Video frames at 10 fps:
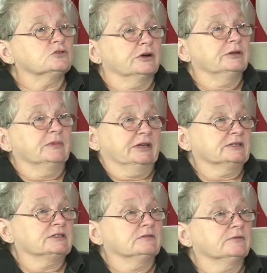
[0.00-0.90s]
trade
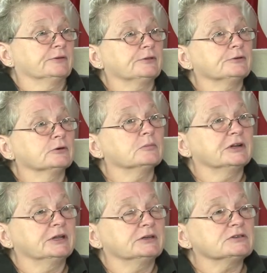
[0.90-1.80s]
magazine for the
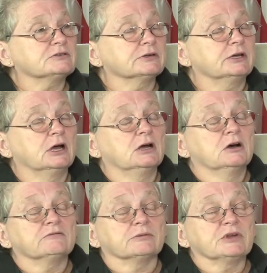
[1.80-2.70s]
thoroughbred industry,
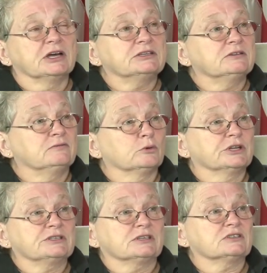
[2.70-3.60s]
from
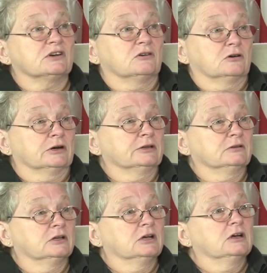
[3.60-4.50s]
1946 on.
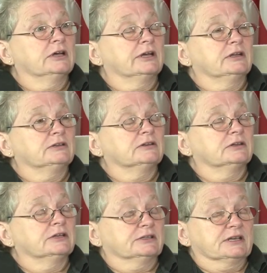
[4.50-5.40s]
And
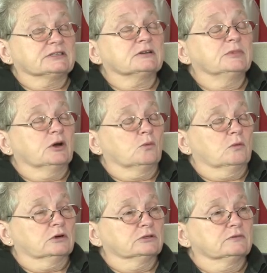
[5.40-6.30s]
that's going to be a
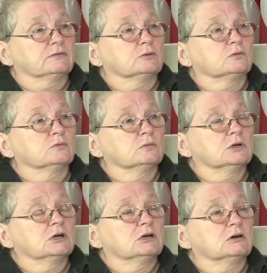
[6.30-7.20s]
wonderful
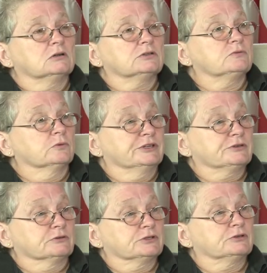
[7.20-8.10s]
uh,
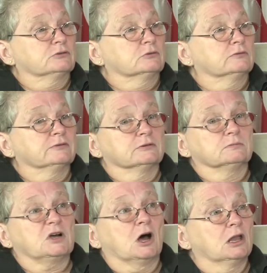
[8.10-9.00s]
research tool for
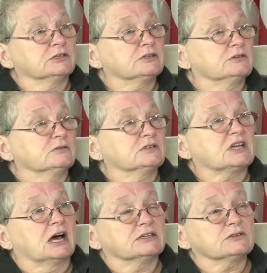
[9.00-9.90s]
college students,
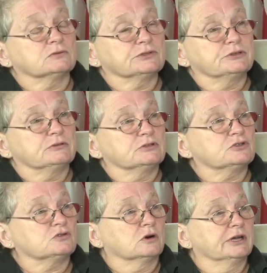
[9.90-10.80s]
high school
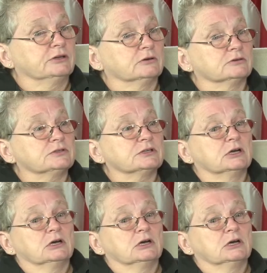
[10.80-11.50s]
students, mm. trainers